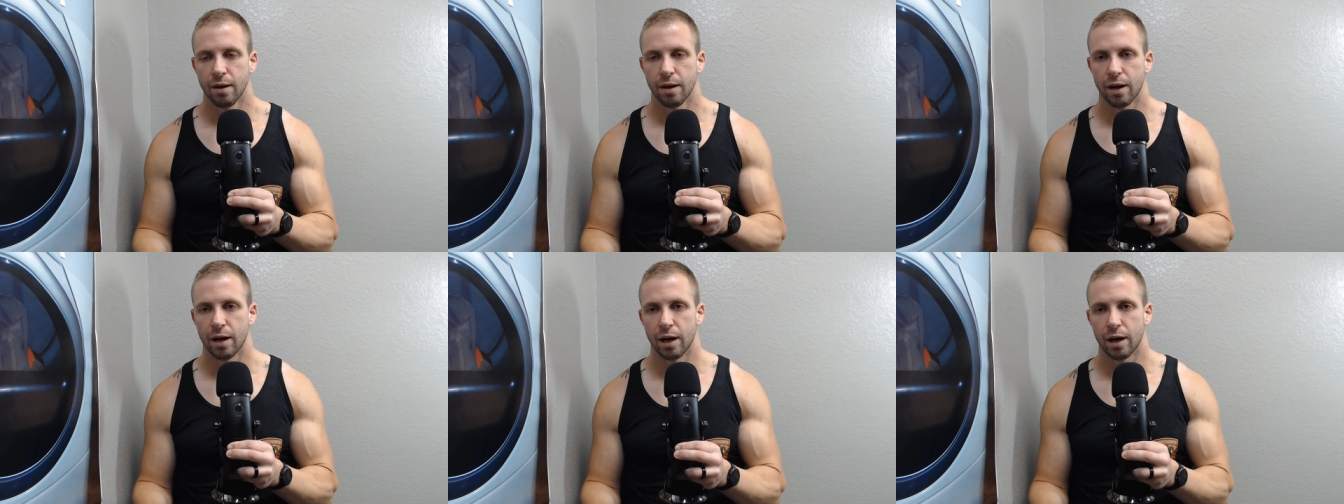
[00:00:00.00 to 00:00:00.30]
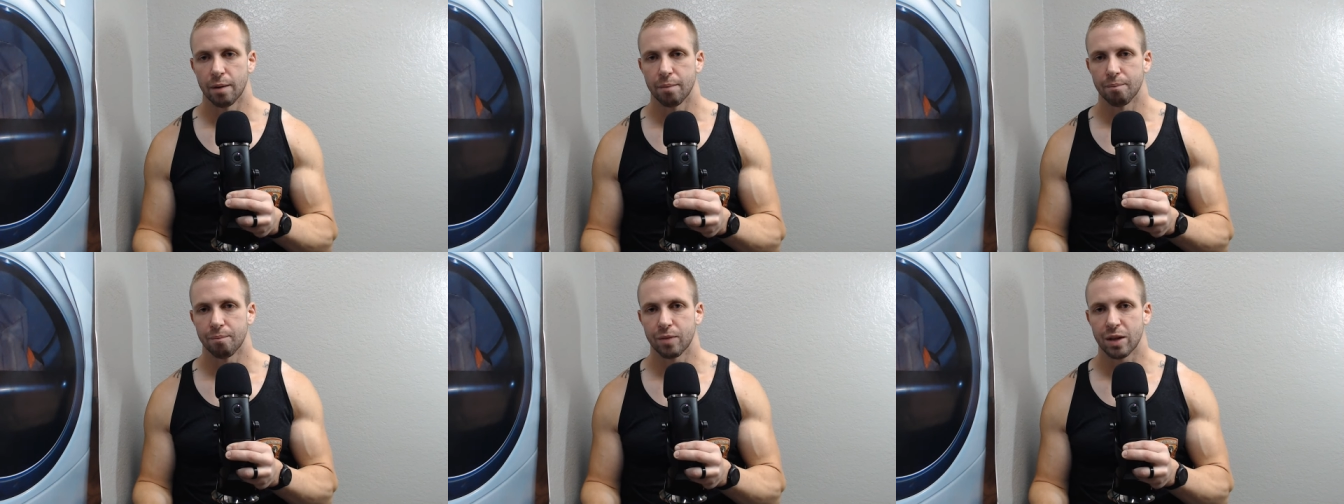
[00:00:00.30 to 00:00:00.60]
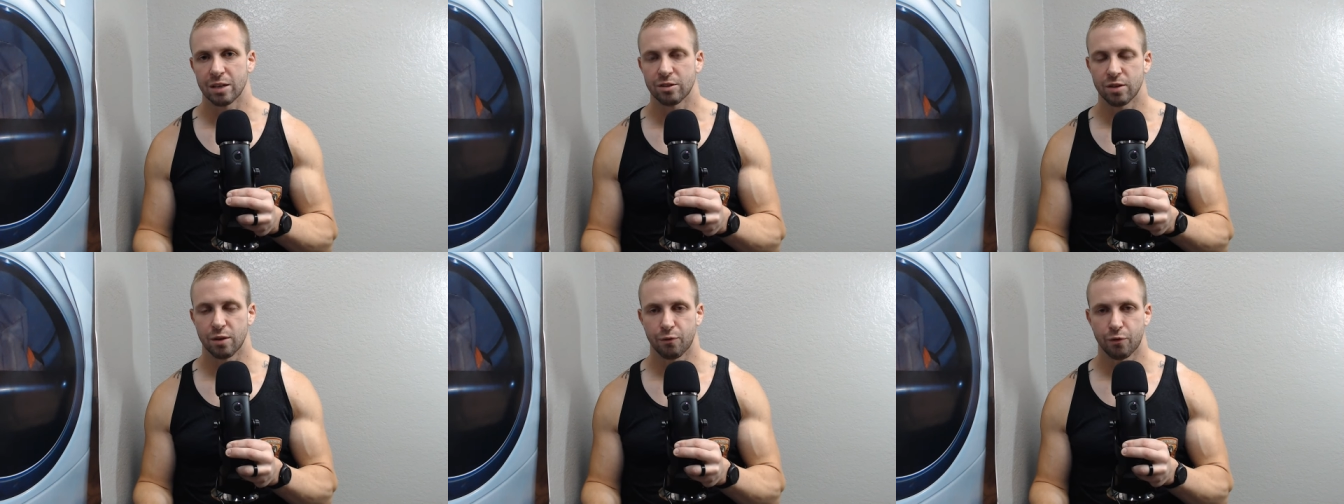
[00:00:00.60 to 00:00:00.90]
Um,
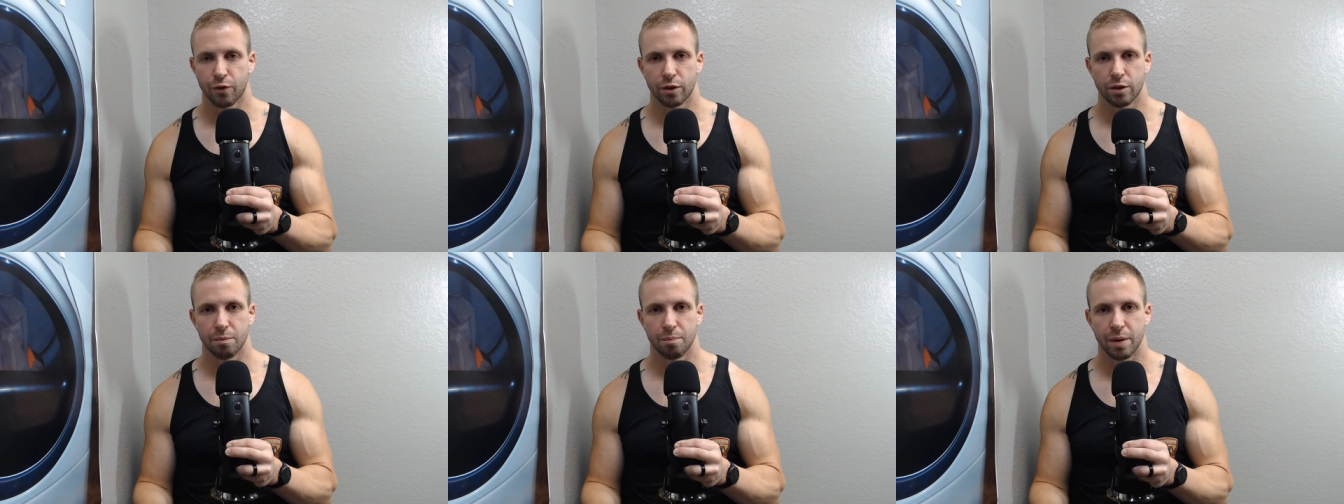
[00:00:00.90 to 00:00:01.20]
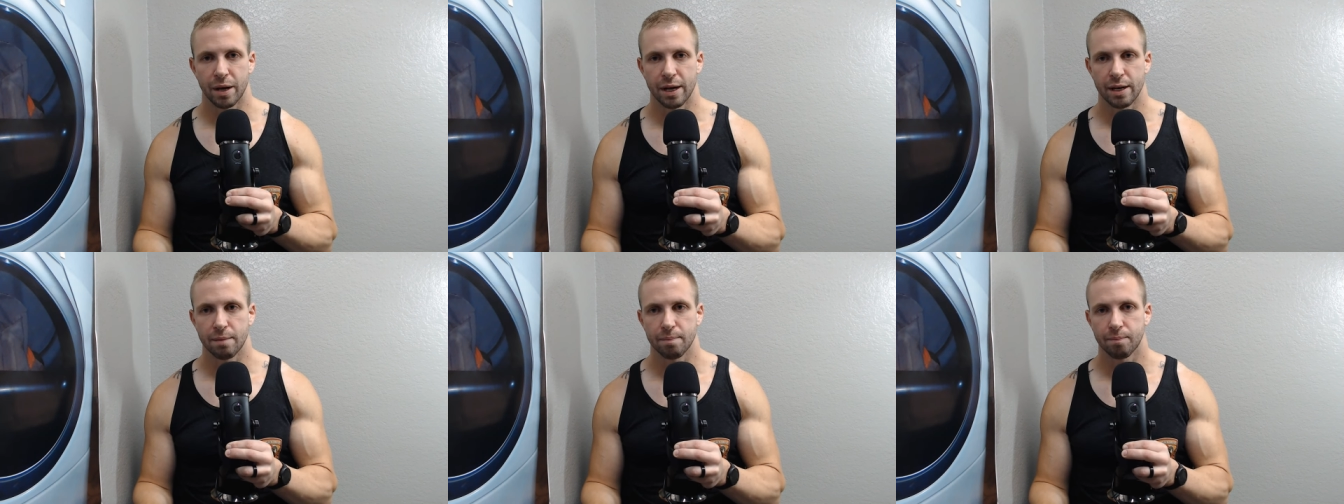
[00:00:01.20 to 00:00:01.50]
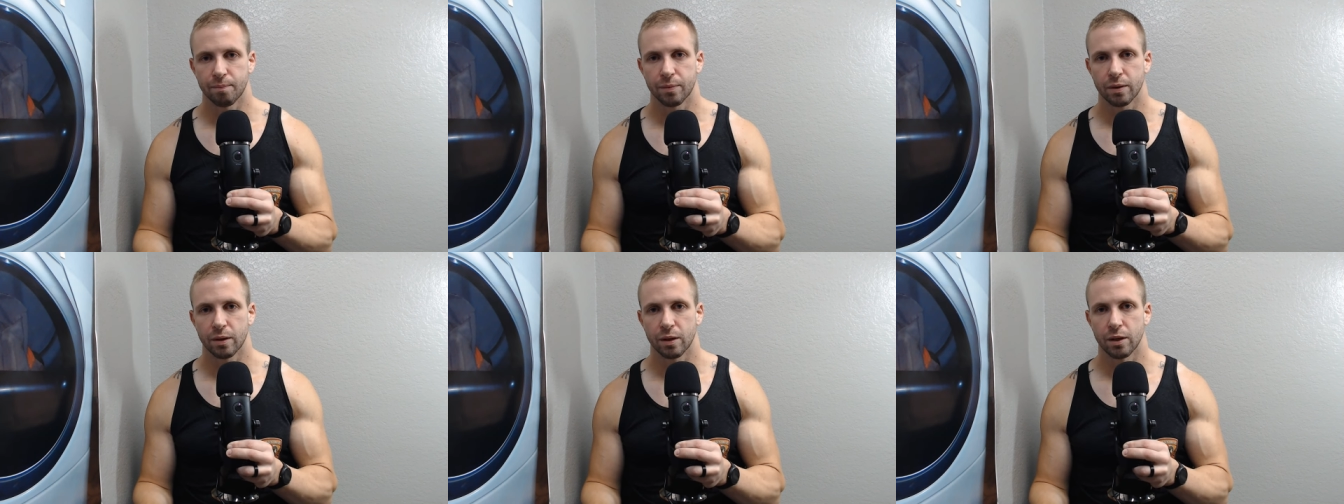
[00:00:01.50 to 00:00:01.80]
that's up for debate.
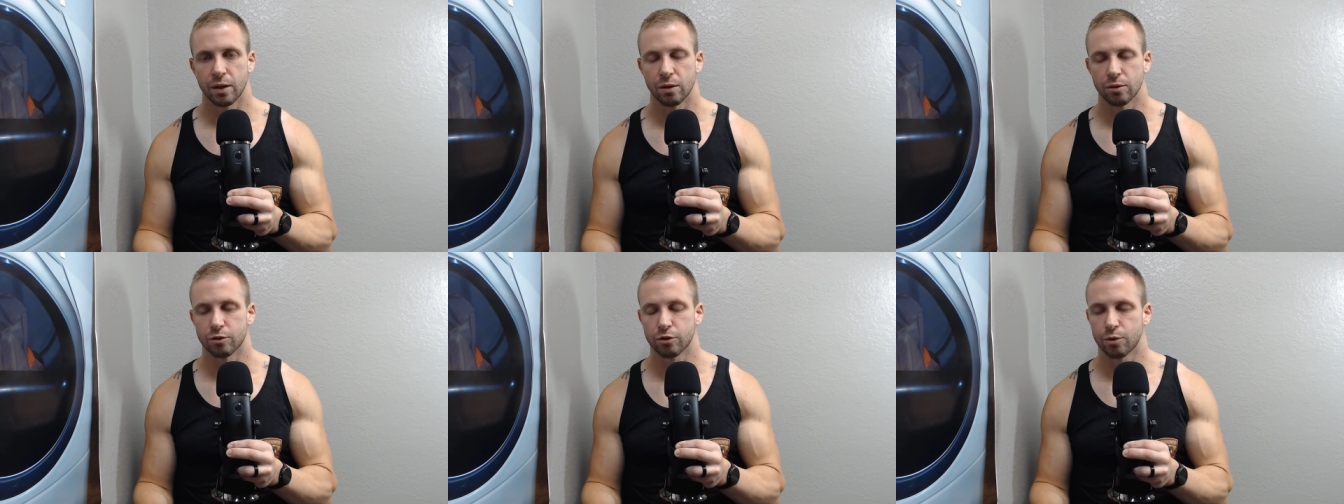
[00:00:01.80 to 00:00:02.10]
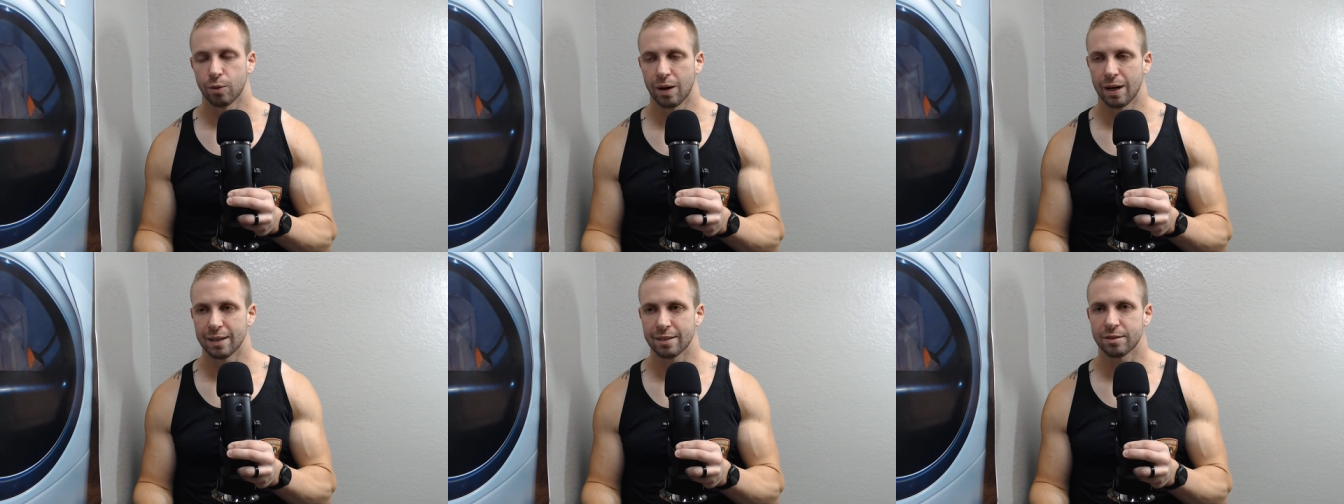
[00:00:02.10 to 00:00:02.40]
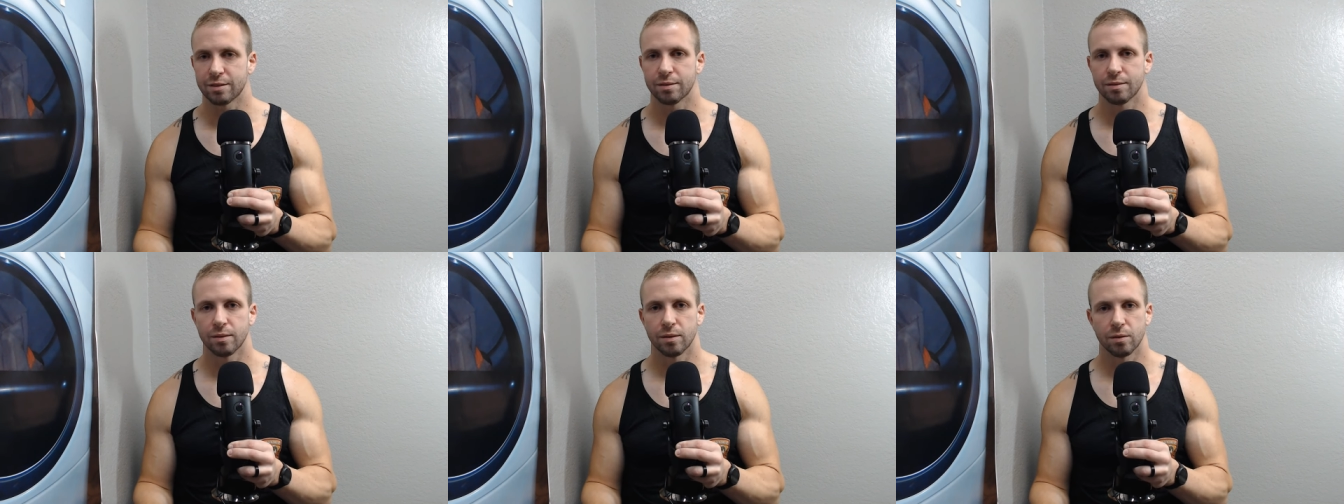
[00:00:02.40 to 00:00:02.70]
You know,
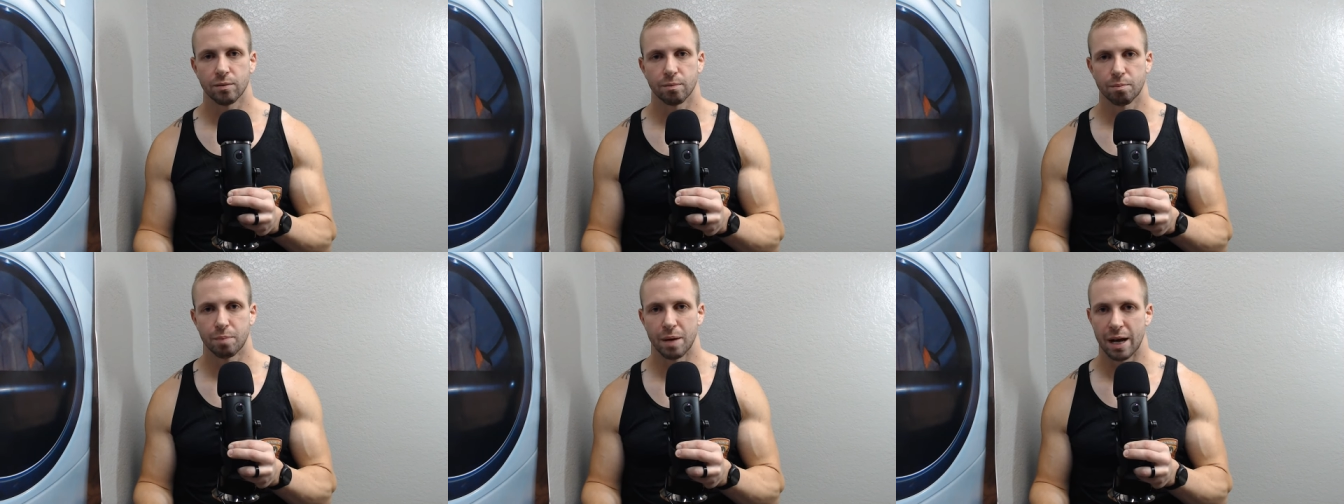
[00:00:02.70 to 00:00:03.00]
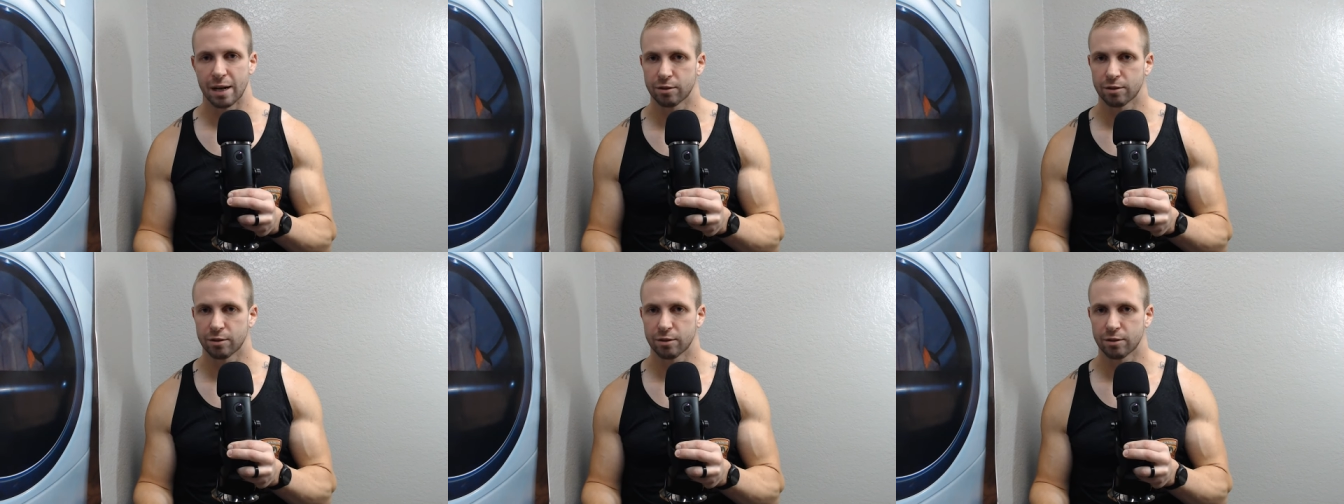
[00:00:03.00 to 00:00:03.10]
squats, back